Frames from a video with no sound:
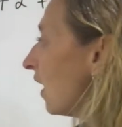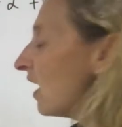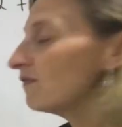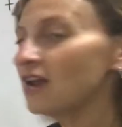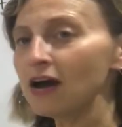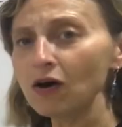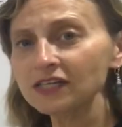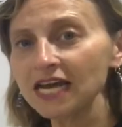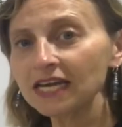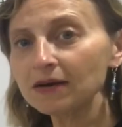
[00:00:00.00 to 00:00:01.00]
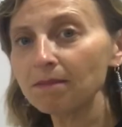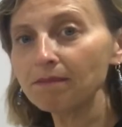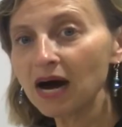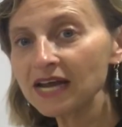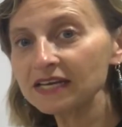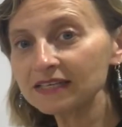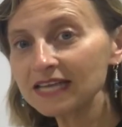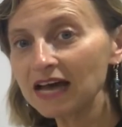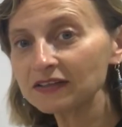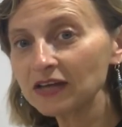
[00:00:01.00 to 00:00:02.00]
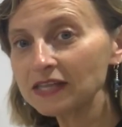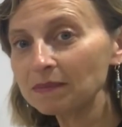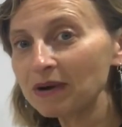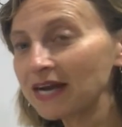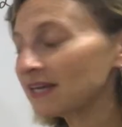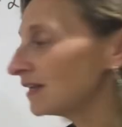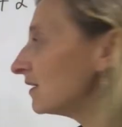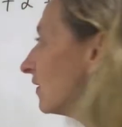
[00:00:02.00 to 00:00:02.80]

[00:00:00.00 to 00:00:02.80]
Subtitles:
I've now taken a minus outside the bracket.